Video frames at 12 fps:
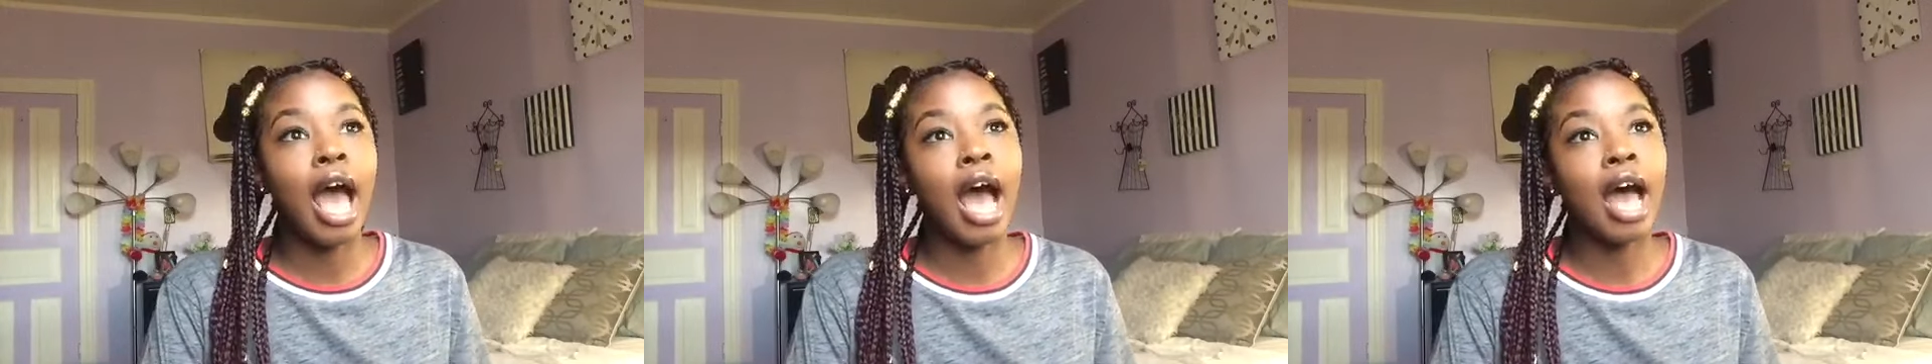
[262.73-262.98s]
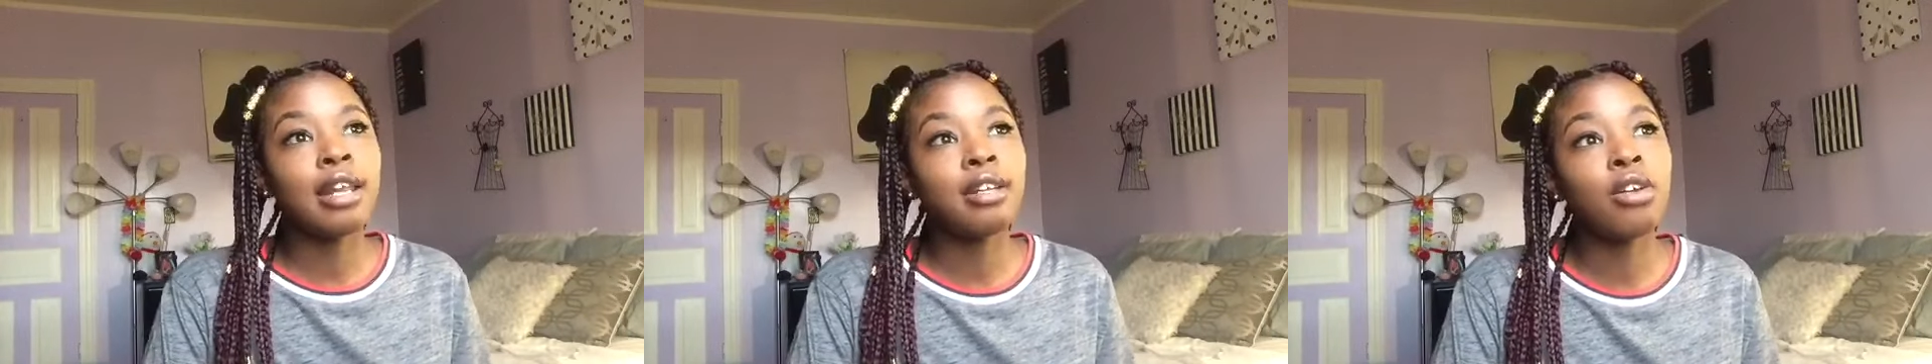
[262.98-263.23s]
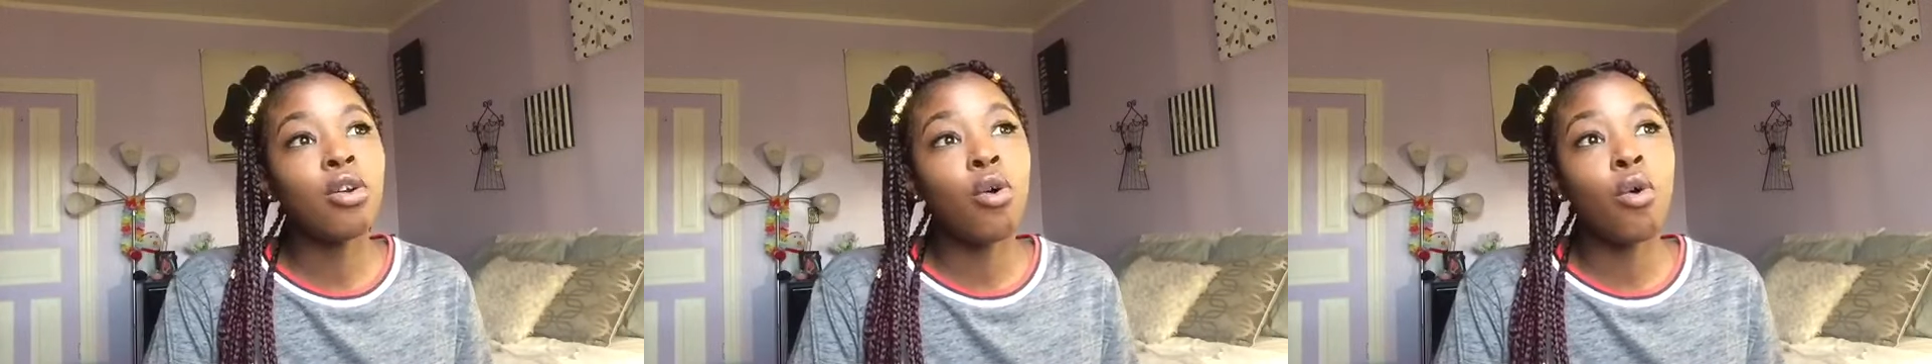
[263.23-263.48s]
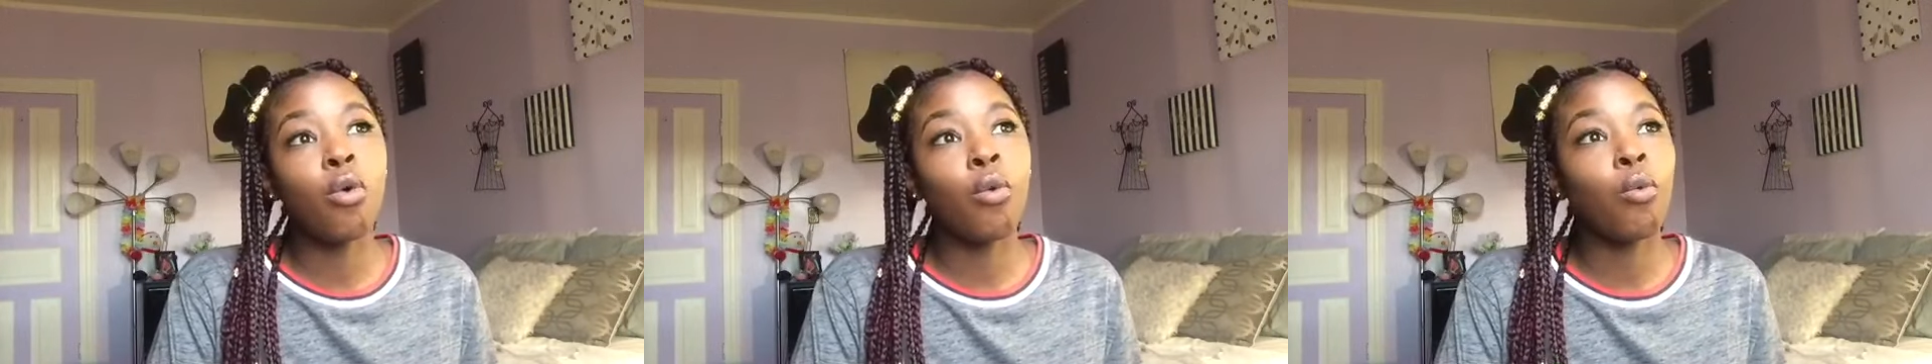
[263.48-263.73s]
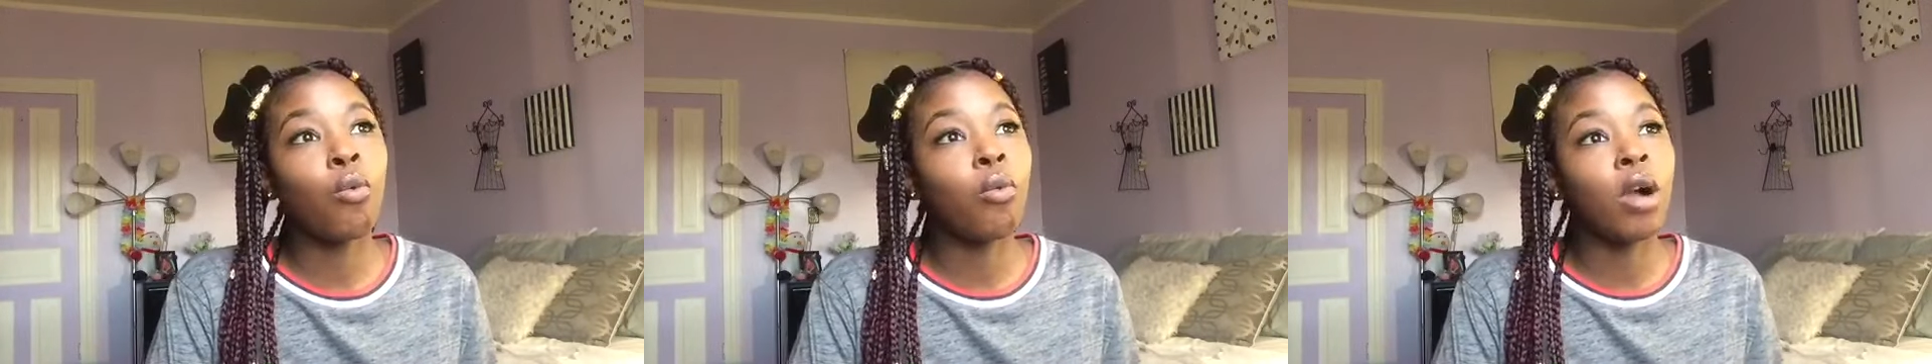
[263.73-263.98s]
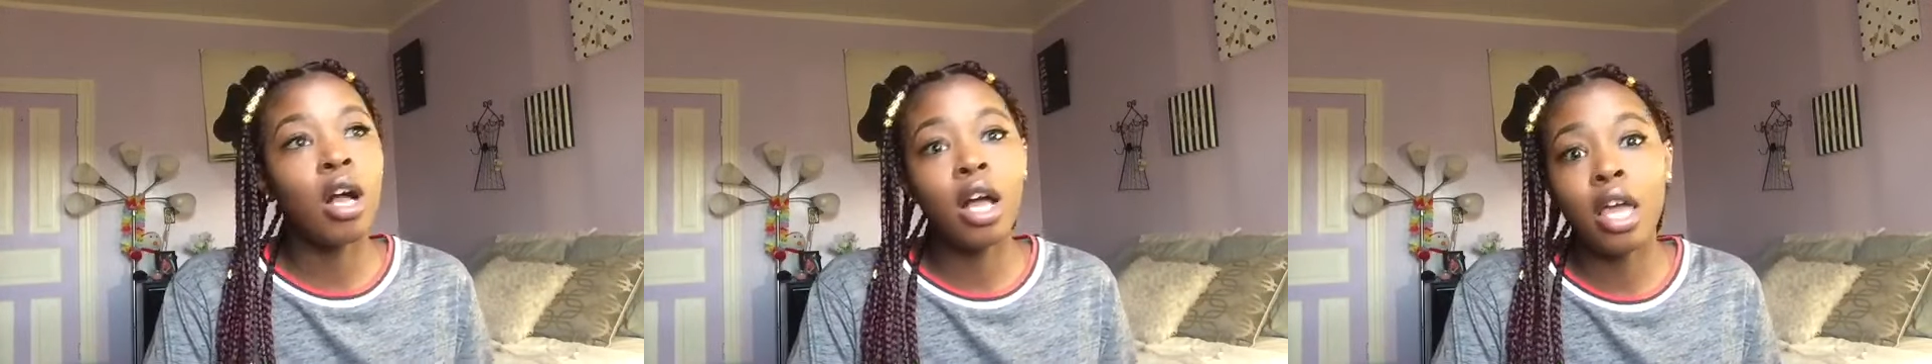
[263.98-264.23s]
I don't know
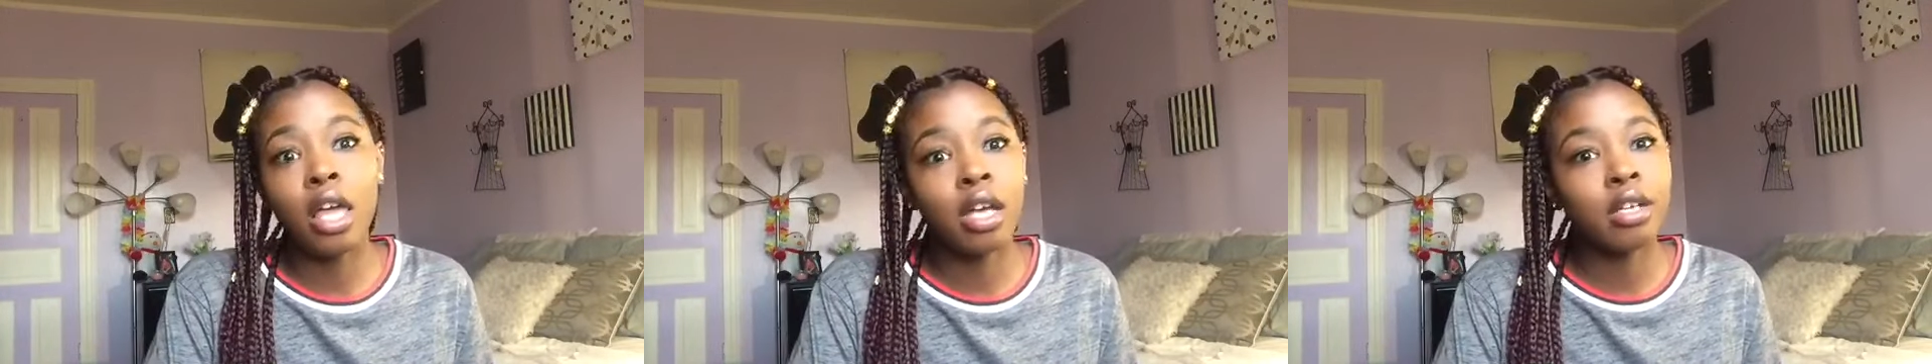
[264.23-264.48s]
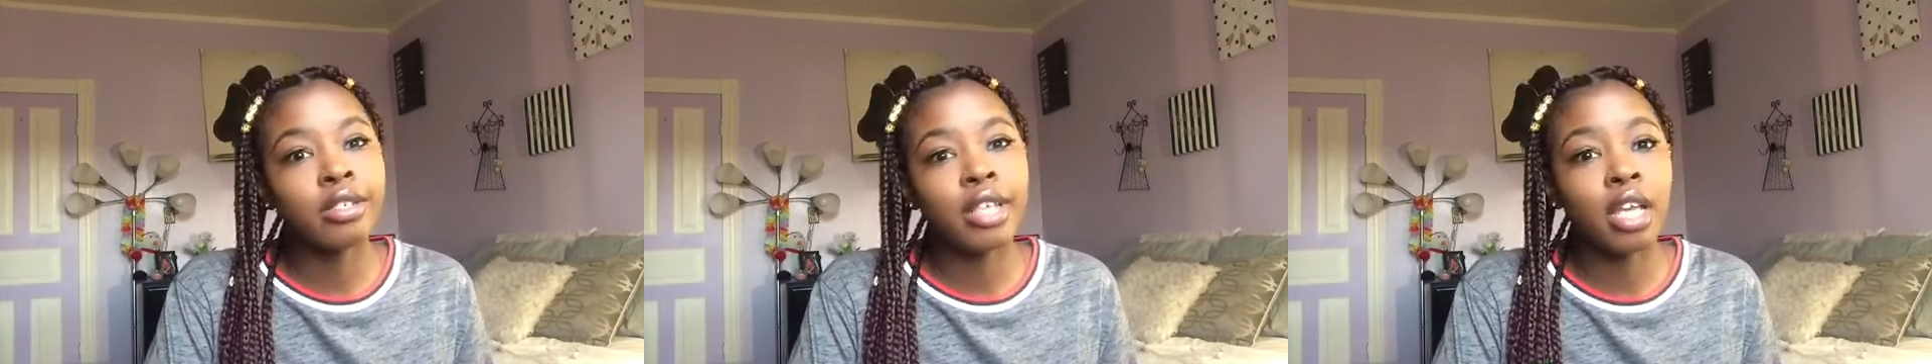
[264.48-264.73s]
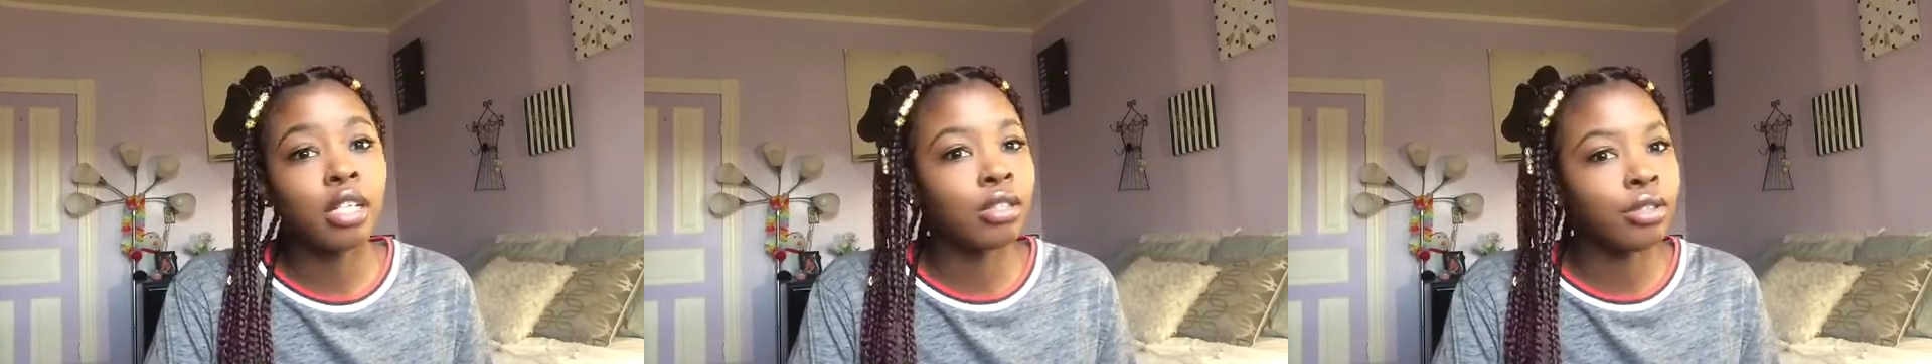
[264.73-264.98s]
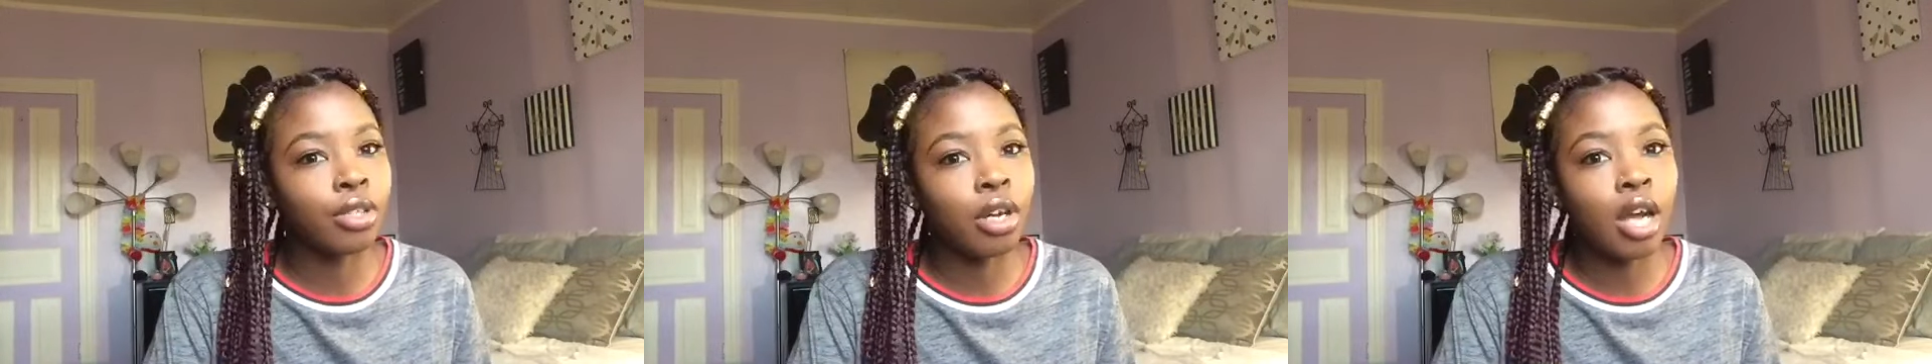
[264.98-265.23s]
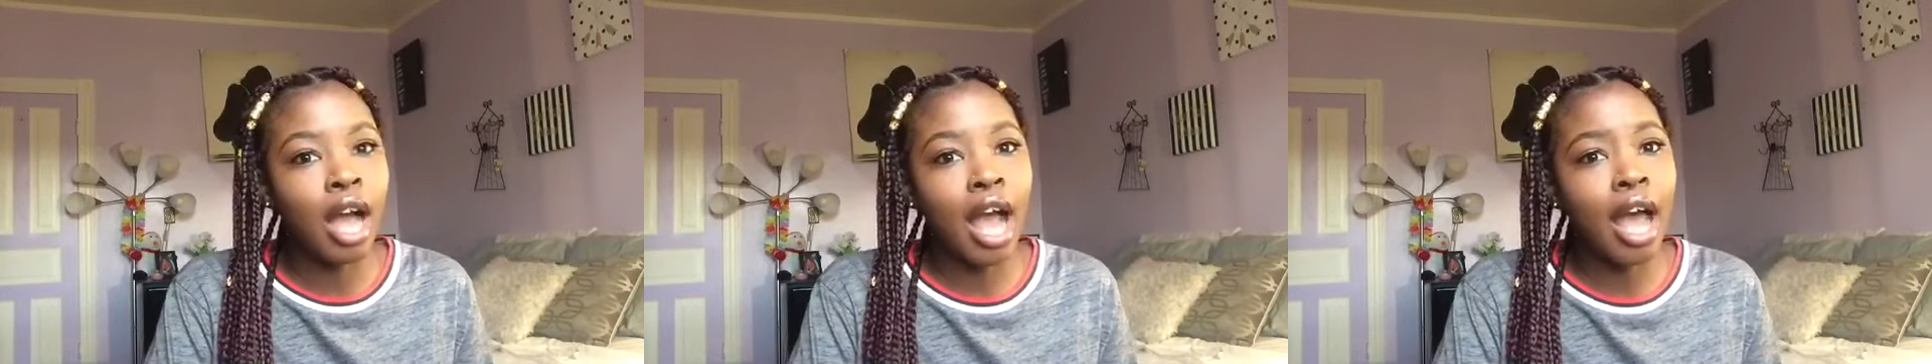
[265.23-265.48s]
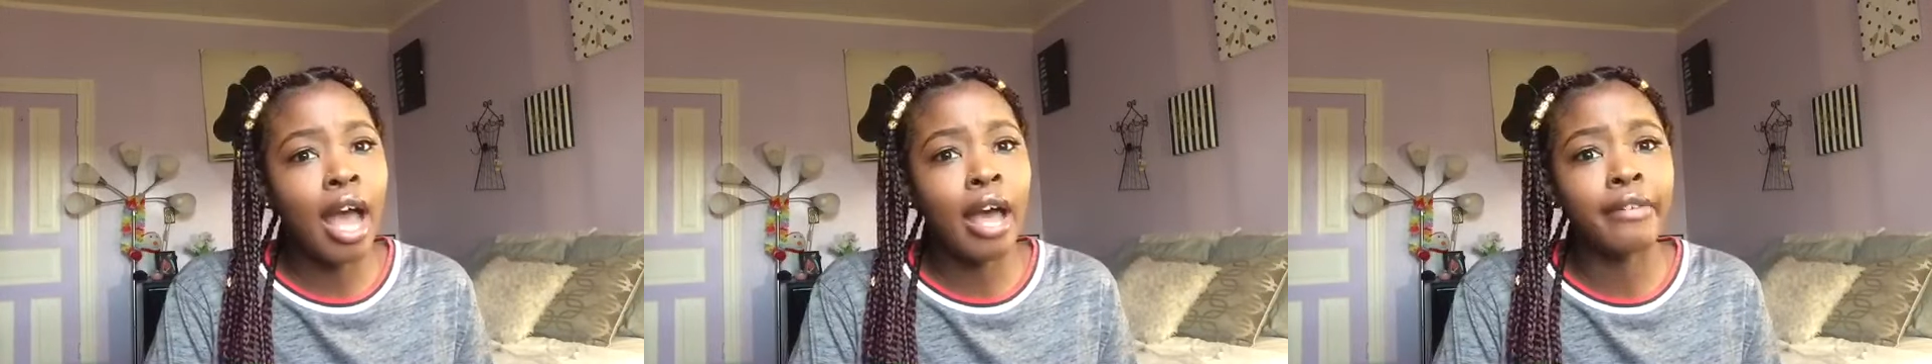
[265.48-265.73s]
where else in New York
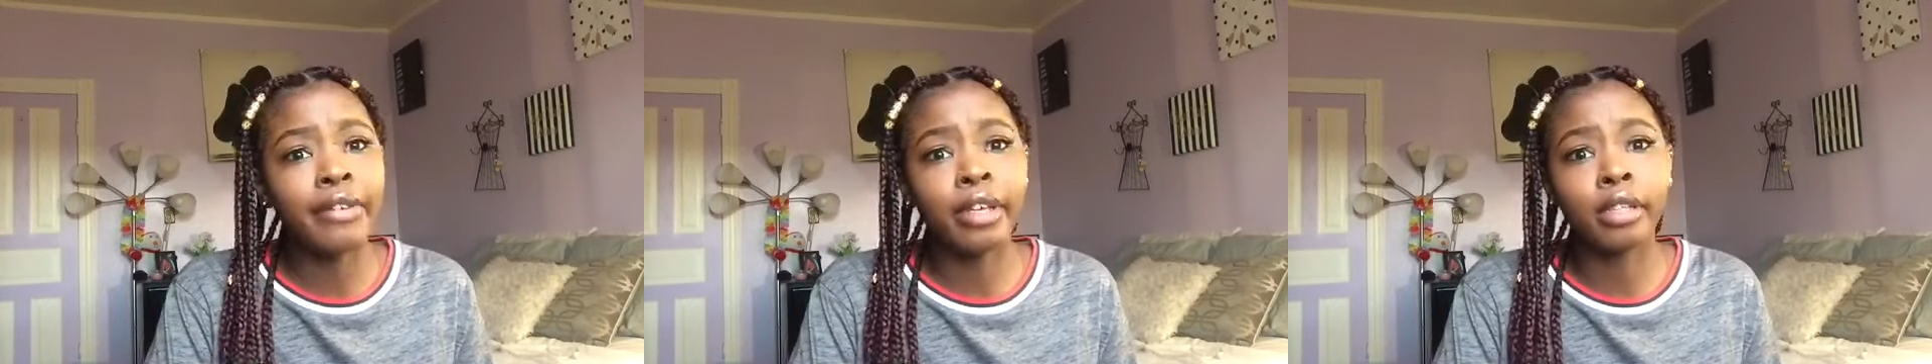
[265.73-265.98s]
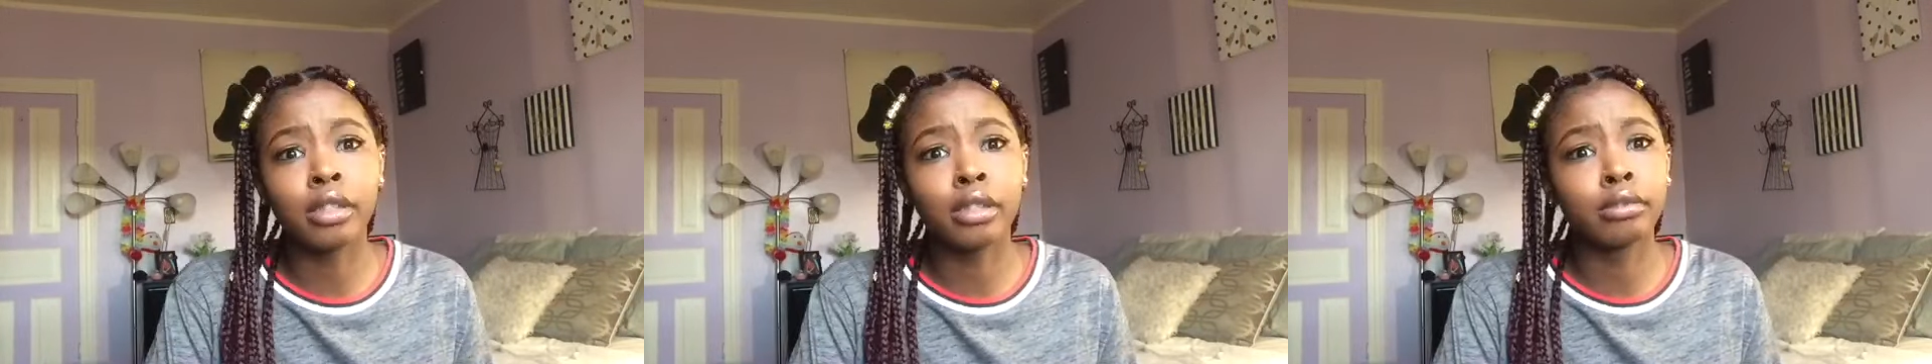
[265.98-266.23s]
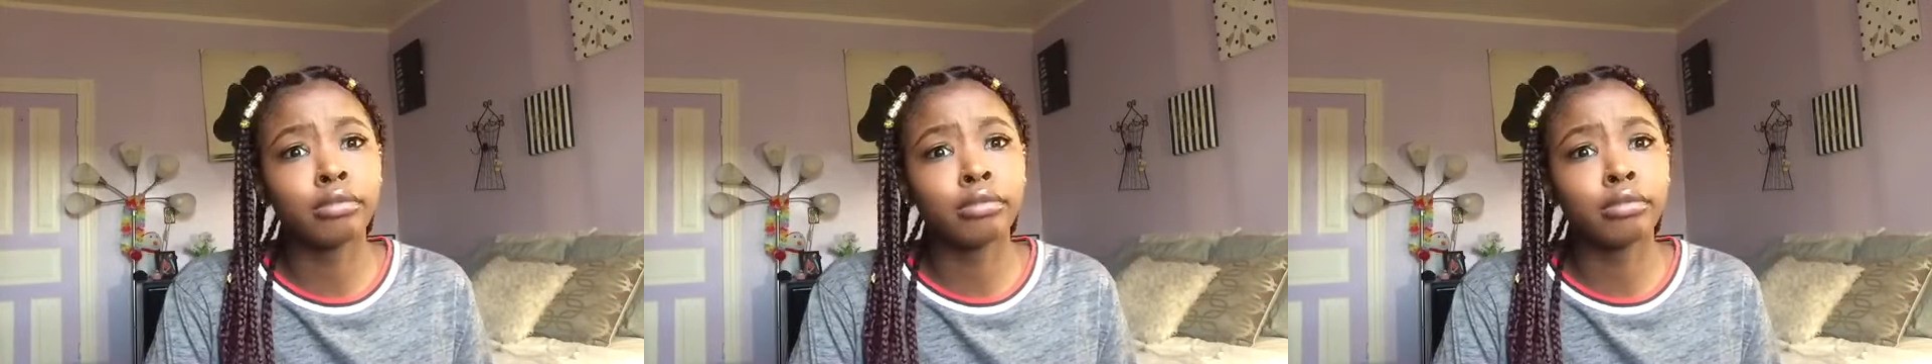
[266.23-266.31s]
I haven't